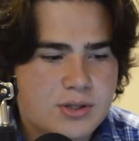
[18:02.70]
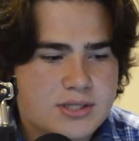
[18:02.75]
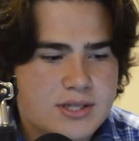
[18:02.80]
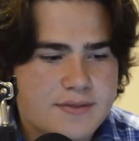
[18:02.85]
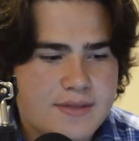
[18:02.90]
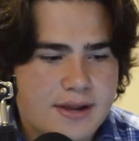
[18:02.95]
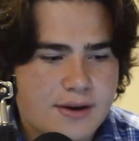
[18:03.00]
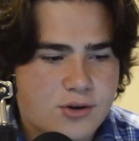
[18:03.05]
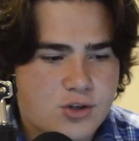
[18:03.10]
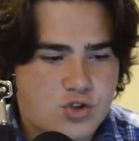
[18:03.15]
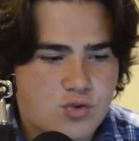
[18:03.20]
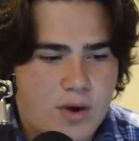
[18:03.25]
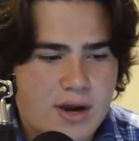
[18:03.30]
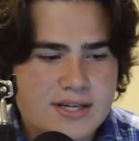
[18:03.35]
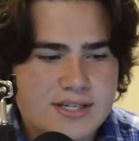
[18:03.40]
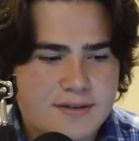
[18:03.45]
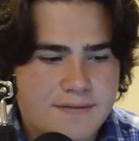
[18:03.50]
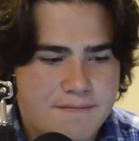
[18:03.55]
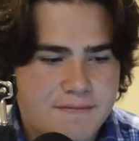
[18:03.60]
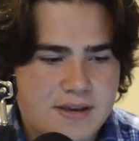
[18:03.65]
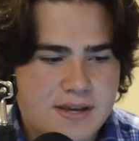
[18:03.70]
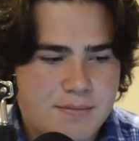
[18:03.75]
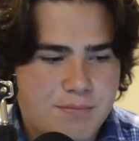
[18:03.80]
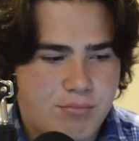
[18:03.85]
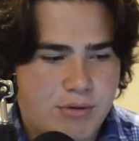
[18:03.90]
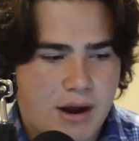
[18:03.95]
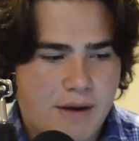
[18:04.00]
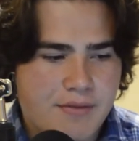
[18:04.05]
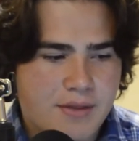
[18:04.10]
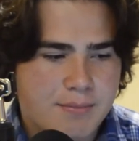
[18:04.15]
that they are trying to feed
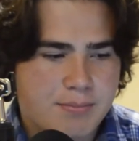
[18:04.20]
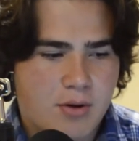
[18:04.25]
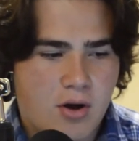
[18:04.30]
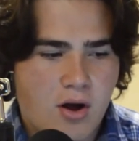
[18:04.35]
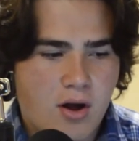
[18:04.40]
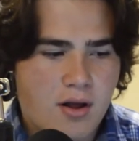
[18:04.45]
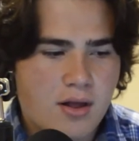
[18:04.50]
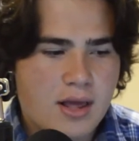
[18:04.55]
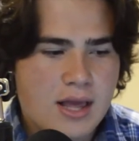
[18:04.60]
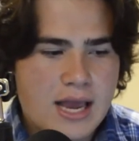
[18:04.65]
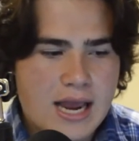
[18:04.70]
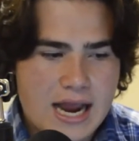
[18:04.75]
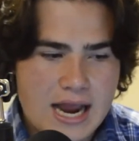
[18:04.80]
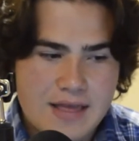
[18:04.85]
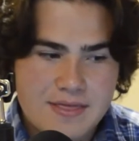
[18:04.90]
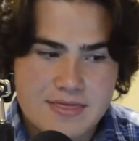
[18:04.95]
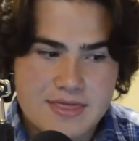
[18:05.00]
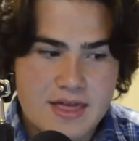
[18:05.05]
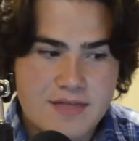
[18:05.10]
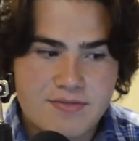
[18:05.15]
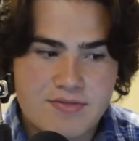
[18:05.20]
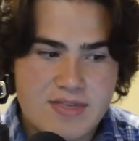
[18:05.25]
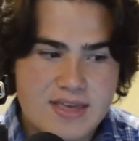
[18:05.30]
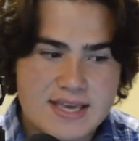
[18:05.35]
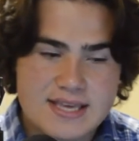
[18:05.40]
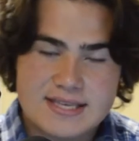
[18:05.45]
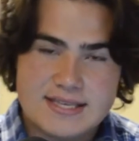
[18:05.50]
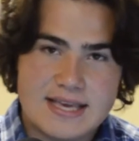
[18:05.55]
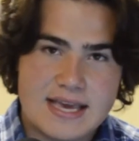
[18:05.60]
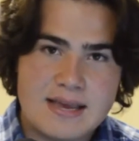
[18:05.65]
Brown the ball and then they
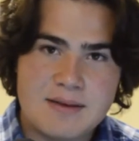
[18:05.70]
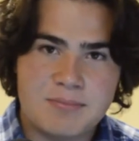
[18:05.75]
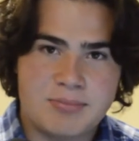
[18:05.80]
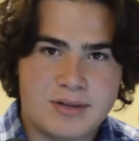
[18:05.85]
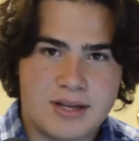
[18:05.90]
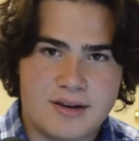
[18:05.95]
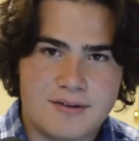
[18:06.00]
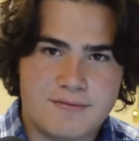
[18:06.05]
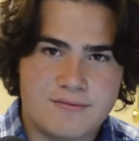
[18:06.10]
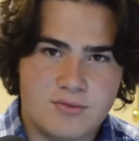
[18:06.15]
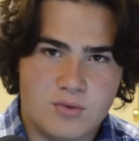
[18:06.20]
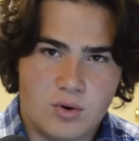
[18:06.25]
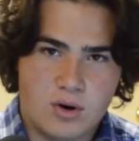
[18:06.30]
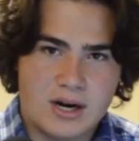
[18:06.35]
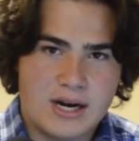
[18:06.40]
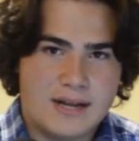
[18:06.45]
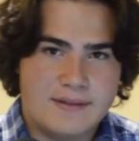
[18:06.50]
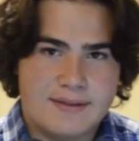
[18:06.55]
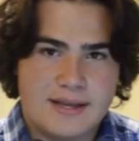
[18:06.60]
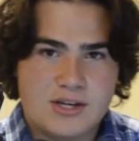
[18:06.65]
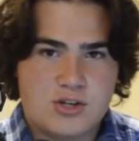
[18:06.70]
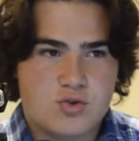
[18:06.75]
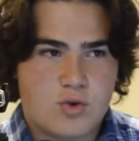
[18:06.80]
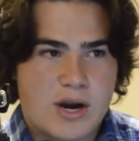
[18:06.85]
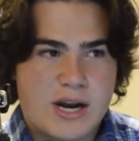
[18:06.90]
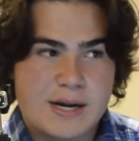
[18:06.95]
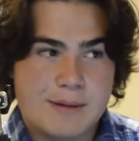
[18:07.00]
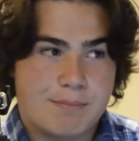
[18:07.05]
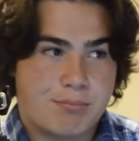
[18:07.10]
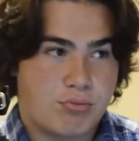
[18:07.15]
game plan for it and they try
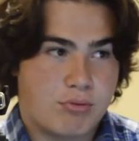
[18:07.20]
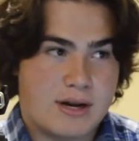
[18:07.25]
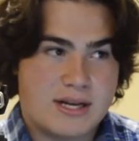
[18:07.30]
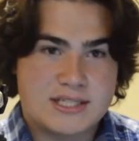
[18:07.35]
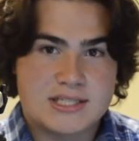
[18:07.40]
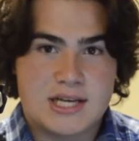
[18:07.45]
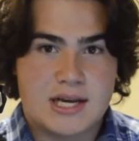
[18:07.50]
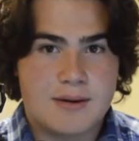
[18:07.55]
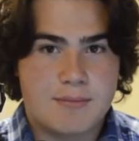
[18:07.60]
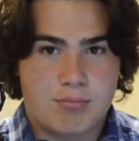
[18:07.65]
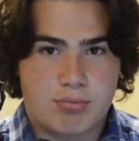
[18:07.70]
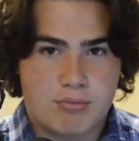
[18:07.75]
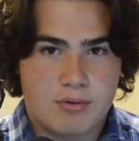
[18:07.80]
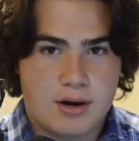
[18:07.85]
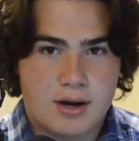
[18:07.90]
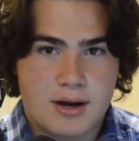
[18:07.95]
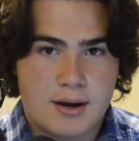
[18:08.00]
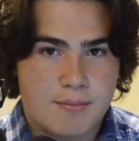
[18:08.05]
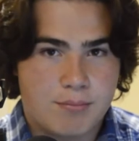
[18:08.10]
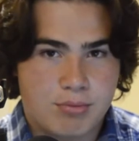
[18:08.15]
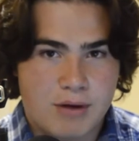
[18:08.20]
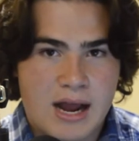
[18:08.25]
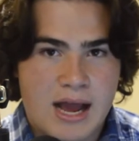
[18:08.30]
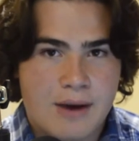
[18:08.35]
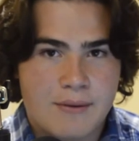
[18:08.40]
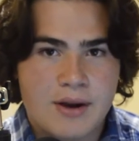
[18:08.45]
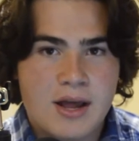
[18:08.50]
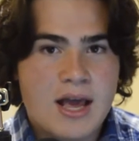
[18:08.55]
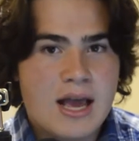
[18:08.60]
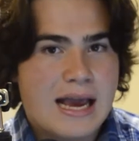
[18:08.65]
to press on
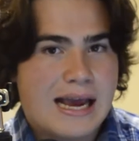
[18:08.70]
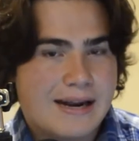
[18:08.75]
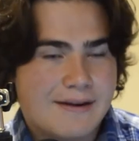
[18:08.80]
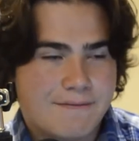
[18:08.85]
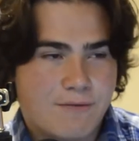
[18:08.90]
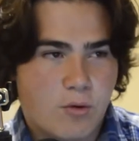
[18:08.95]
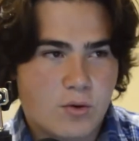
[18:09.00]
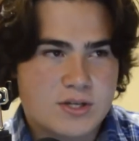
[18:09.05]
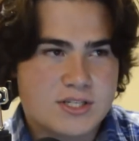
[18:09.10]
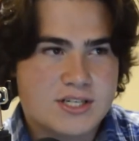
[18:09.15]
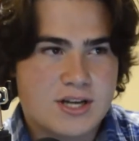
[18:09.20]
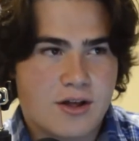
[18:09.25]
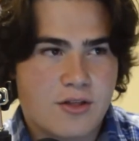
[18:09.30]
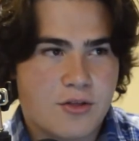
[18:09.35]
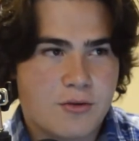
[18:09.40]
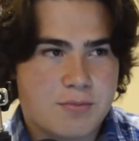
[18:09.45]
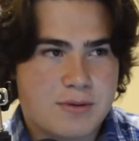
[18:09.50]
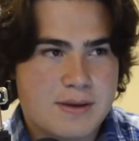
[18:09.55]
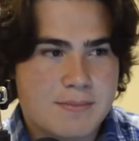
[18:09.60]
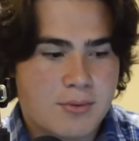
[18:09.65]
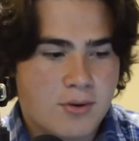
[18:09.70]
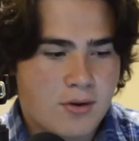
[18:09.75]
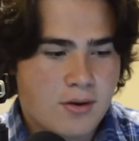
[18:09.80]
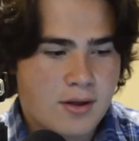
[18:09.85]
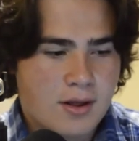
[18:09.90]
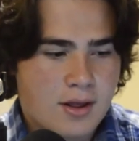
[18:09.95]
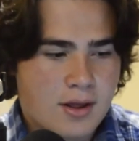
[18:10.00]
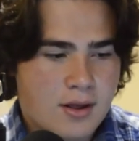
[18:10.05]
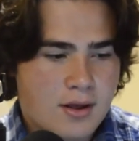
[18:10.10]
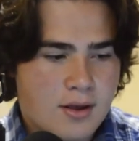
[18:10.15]
Brown and force it to other people,
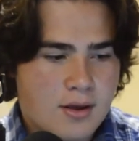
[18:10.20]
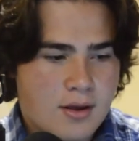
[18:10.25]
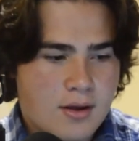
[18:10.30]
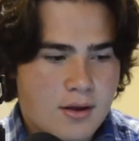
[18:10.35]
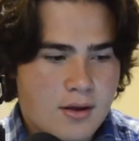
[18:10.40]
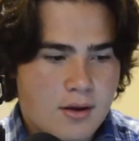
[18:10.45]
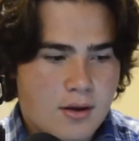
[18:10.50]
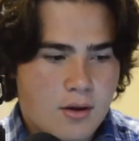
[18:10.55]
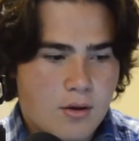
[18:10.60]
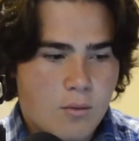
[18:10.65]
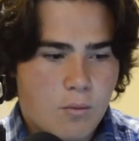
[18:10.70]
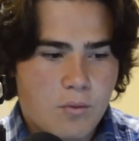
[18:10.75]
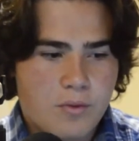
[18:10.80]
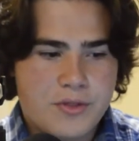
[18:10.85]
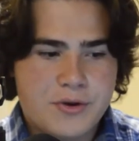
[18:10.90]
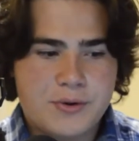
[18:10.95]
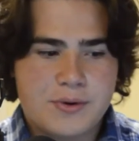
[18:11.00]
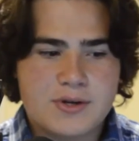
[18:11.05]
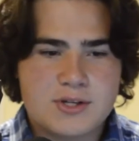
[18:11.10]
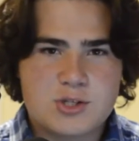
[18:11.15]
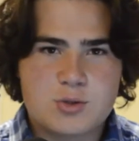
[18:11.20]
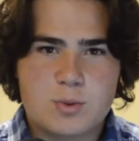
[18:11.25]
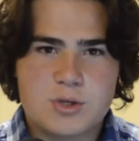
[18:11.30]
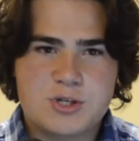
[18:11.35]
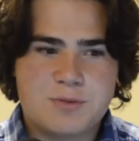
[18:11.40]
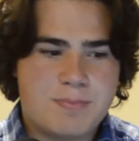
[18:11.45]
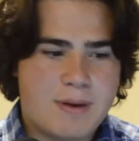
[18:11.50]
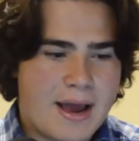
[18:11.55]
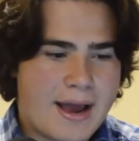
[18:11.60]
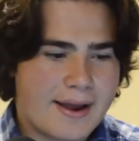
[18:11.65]
well, then you can
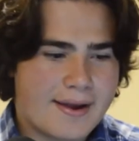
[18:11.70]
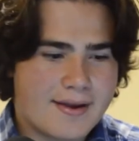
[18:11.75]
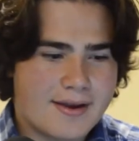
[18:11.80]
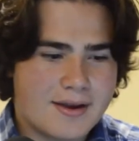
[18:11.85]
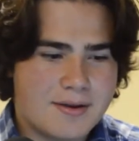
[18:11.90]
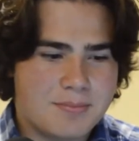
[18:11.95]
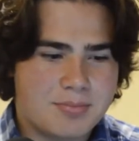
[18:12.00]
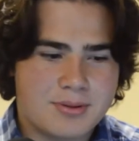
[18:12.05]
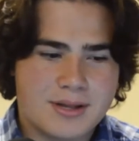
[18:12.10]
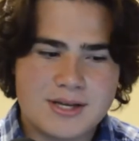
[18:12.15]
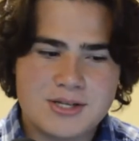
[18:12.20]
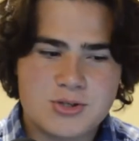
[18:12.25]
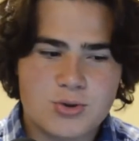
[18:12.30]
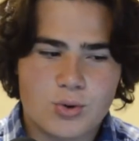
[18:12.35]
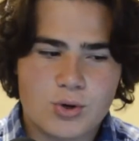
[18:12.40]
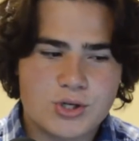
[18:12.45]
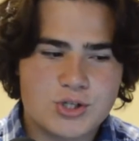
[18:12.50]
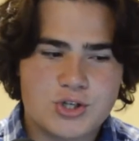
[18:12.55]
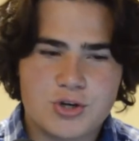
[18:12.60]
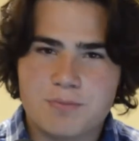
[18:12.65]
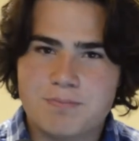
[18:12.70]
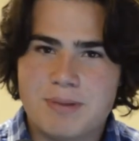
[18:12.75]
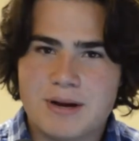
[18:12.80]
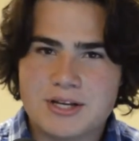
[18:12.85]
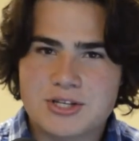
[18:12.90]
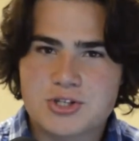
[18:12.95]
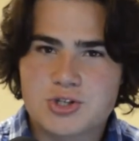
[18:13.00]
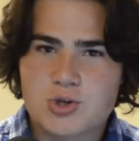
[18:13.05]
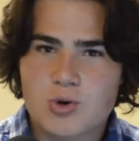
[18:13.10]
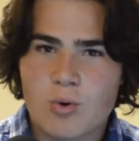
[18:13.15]
switch back and play towards your
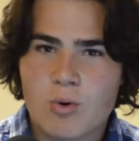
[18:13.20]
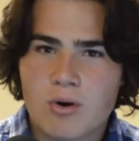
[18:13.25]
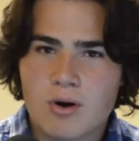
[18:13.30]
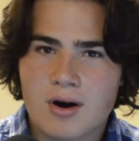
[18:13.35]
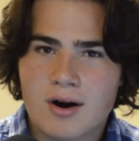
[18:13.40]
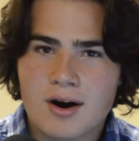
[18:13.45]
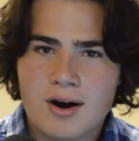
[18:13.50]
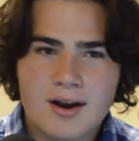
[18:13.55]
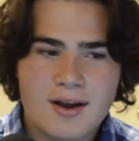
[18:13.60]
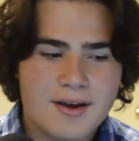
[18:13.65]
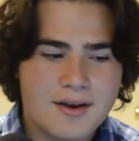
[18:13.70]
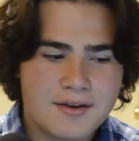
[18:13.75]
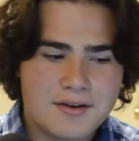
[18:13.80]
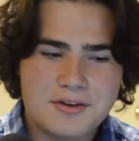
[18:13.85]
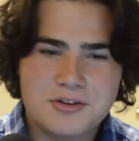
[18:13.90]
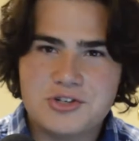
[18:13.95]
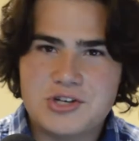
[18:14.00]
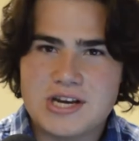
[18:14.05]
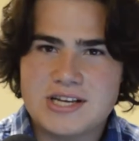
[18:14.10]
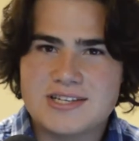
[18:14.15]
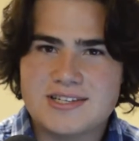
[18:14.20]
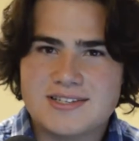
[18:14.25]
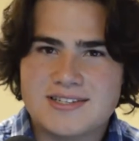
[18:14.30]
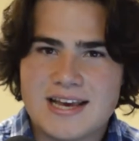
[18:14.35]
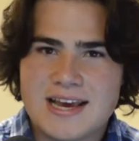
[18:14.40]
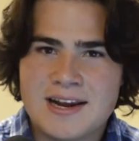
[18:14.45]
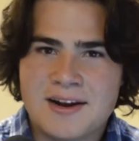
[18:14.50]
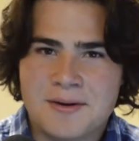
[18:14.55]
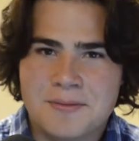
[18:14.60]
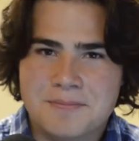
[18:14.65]
best scorer, Jayson
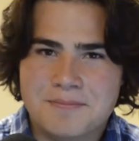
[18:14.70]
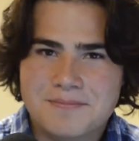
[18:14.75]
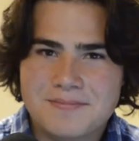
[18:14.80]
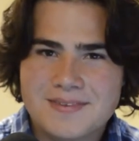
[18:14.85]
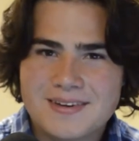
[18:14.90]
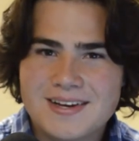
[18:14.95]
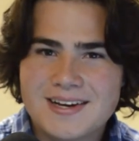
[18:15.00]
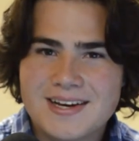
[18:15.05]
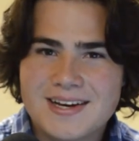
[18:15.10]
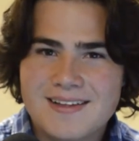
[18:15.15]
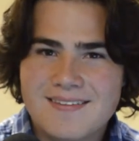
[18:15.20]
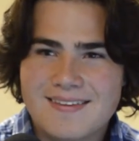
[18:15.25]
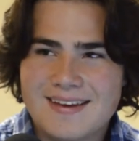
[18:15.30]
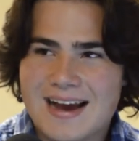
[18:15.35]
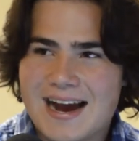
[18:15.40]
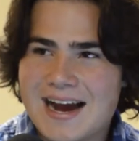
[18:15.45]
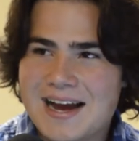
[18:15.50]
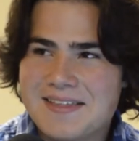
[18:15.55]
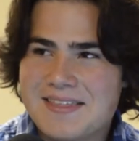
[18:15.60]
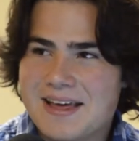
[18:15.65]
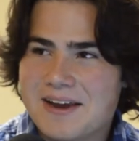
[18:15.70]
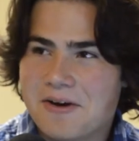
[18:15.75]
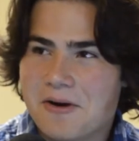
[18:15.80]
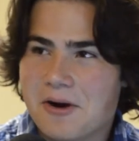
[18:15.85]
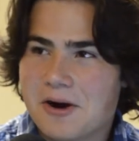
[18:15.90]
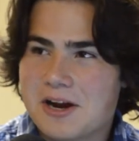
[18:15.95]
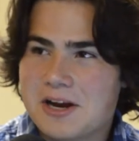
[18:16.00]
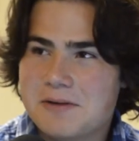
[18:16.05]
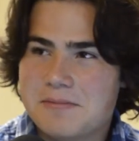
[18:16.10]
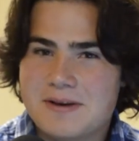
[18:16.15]
Tatum, the guy that
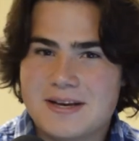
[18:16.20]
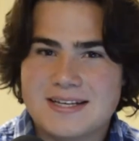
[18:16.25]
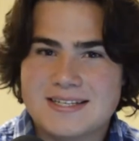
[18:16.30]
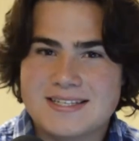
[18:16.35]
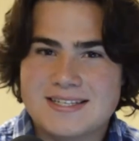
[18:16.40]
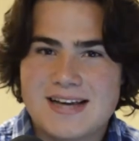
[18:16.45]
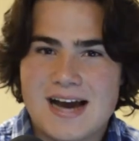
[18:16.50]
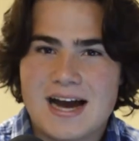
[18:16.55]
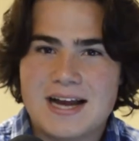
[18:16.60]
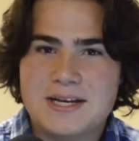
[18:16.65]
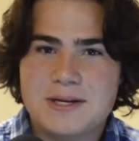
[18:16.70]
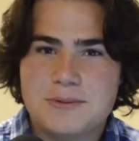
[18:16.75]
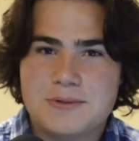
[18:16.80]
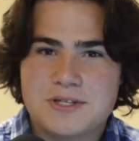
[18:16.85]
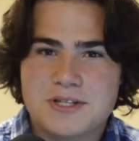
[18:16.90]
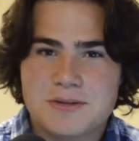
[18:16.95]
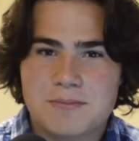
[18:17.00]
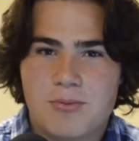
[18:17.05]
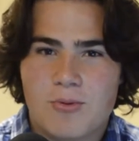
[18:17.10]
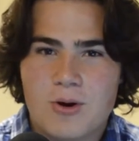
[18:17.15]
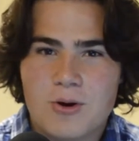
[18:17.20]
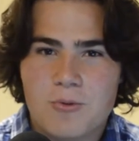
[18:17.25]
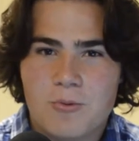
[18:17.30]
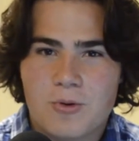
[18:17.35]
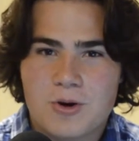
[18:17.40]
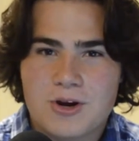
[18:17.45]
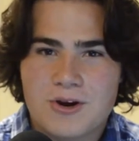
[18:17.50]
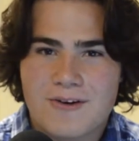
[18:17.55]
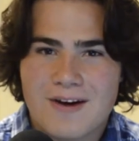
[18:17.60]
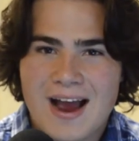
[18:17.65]
arguably has gotten you to the point where
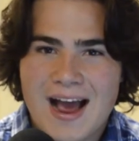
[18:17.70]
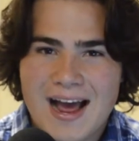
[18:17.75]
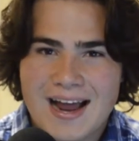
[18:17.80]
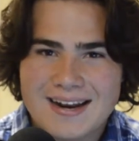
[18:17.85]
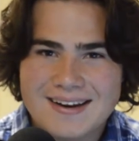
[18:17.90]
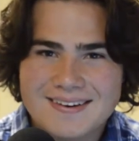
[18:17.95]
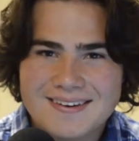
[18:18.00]
you're at,